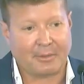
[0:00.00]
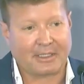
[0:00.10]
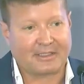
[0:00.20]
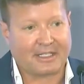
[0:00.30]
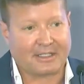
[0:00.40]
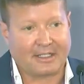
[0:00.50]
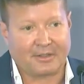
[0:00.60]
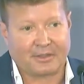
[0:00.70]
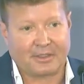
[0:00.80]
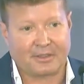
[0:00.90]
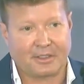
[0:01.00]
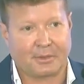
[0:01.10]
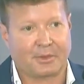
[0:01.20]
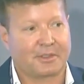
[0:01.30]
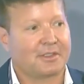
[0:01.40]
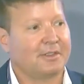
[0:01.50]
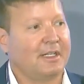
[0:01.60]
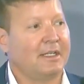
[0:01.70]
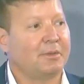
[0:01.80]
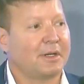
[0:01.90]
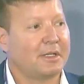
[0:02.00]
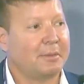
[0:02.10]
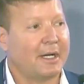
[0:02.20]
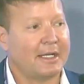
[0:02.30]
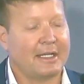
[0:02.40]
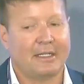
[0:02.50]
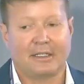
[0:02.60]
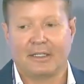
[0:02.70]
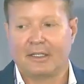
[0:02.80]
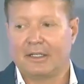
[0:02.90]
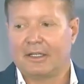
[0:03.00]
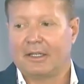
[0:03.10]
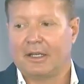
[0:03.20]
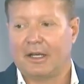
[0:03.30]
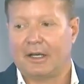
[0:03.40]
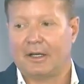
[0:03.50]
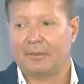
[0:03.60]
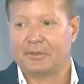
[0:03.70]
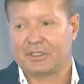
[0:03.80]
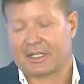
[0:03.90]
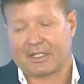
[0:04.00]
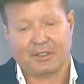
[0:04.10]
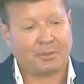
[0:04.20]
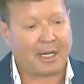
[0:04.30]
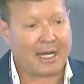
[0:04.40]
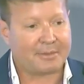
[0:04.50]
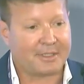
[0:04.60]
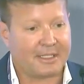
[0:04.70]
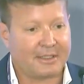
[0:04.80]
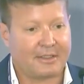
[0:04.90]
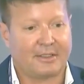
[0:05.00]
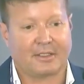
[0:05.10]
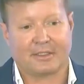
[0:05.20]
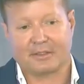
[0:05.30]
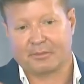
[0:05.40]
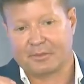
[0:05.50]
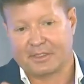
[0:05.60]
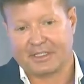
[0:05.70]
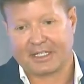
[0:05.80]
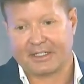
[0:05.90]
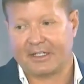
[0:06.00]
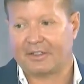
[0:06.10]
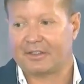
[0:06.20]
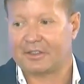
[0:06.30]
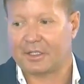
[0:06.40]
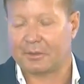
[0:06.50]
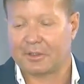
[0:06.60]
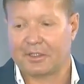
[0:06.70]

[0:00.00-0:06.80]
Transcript: We can stick needles in tumors anywhere in the body, just like you do a biopsy. And you can stick a needle in a tumor.